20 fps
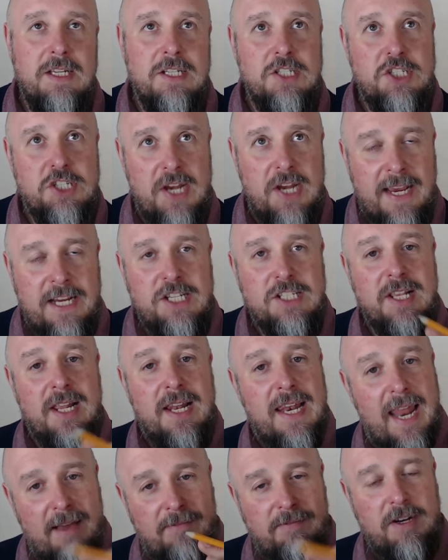Change the
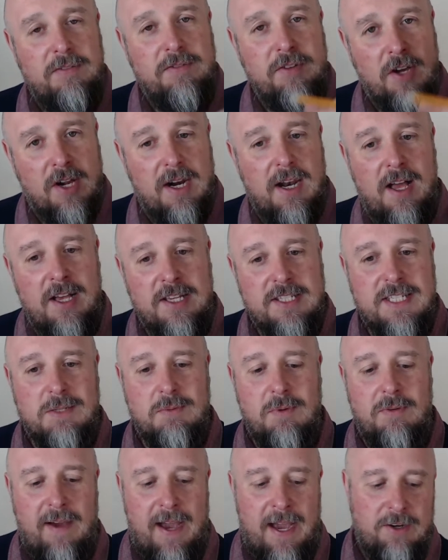level of your classes
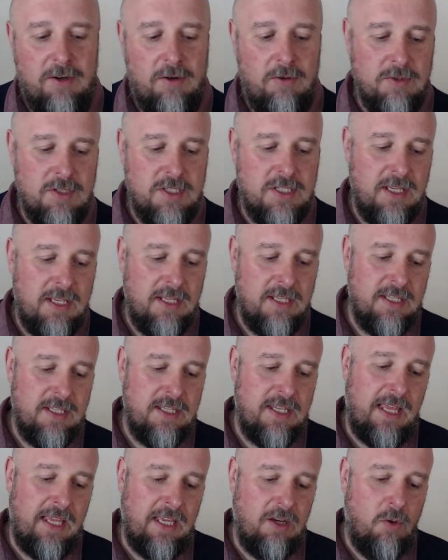with adults.
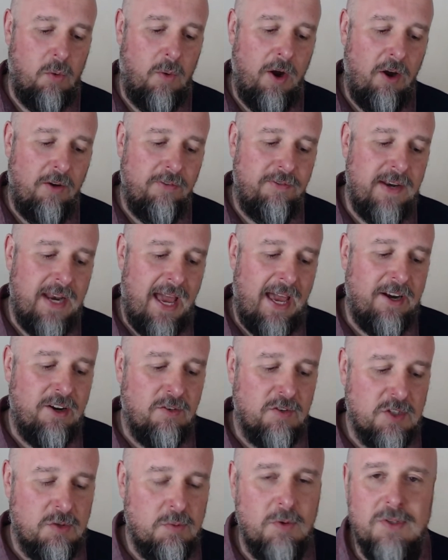Quite often
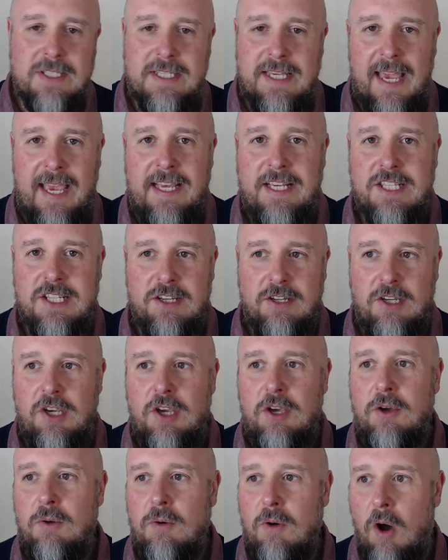adults will say to
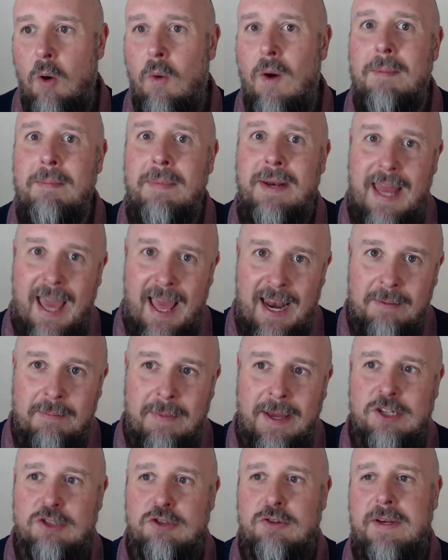you, oh, I'm an
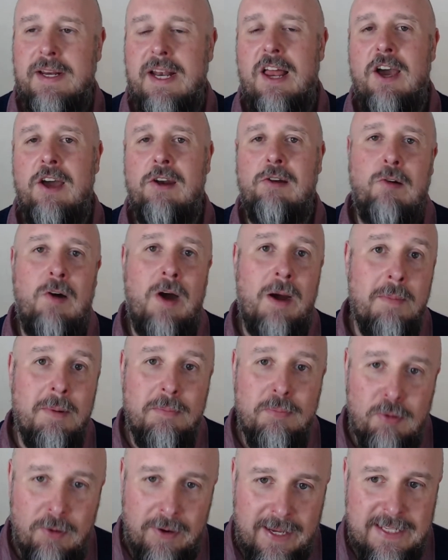elementary learner, or I'm a
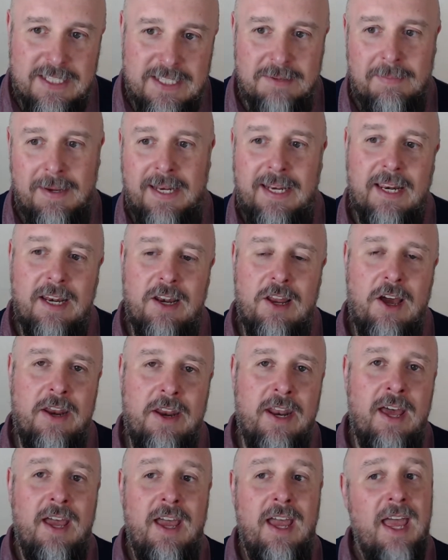pre-intermediate
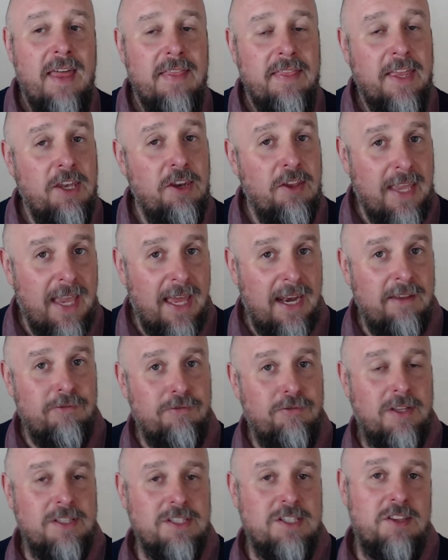learner. Then you get in
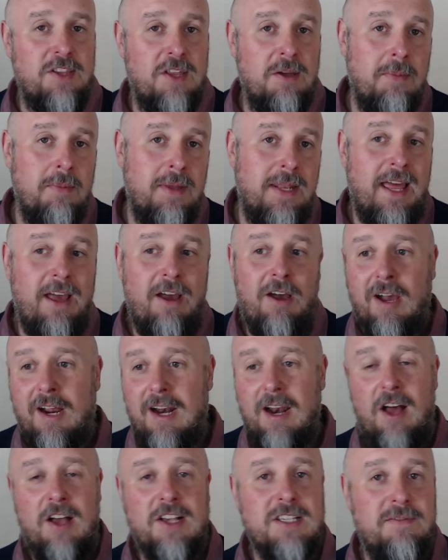front of them and they're a
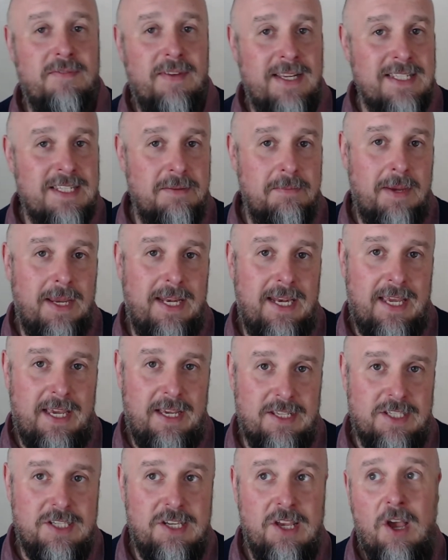class of
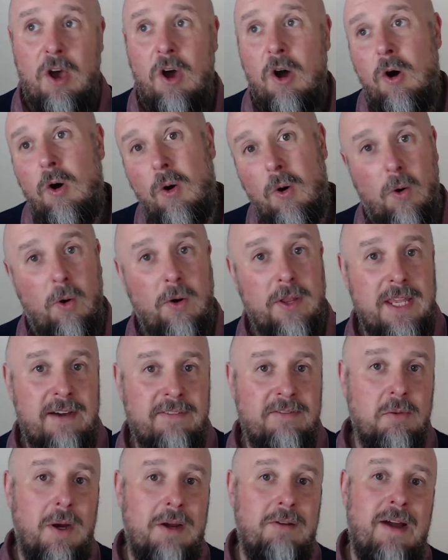intermediates, or the
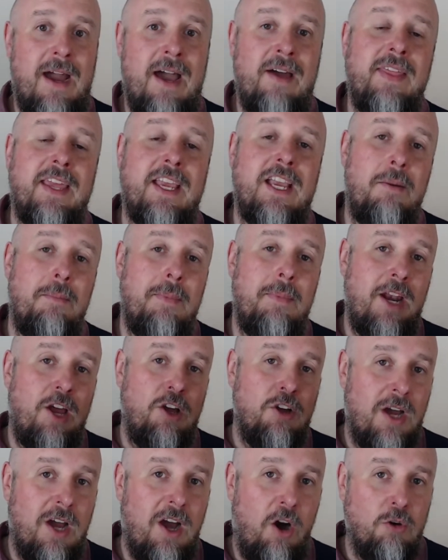other way around. They come in
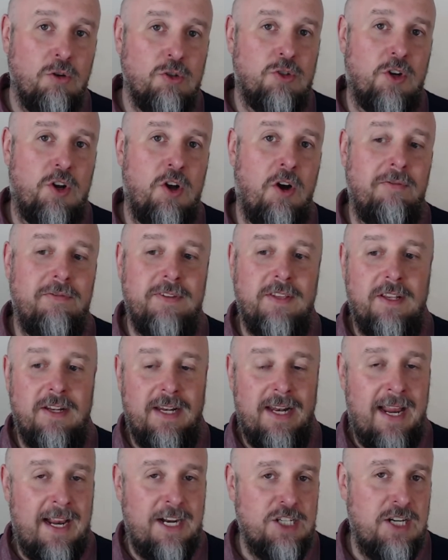ultra confident
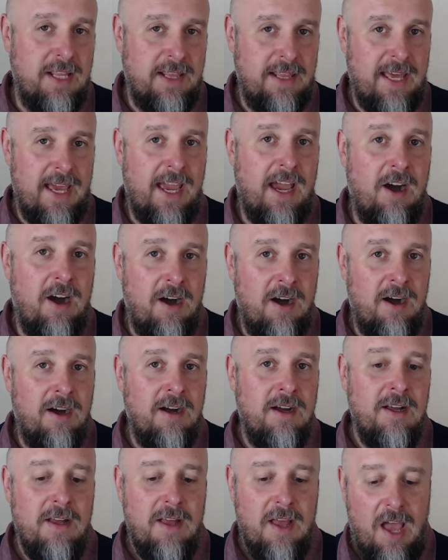and actually they are
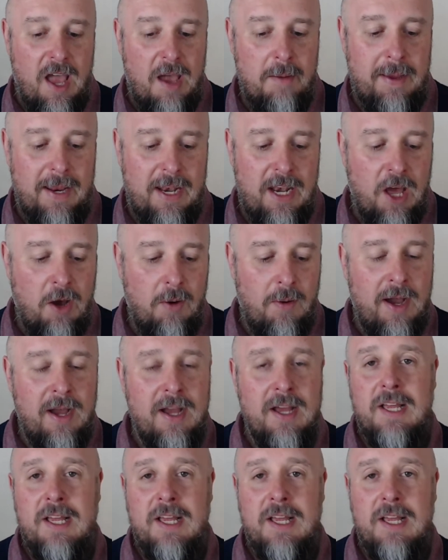a bit lower.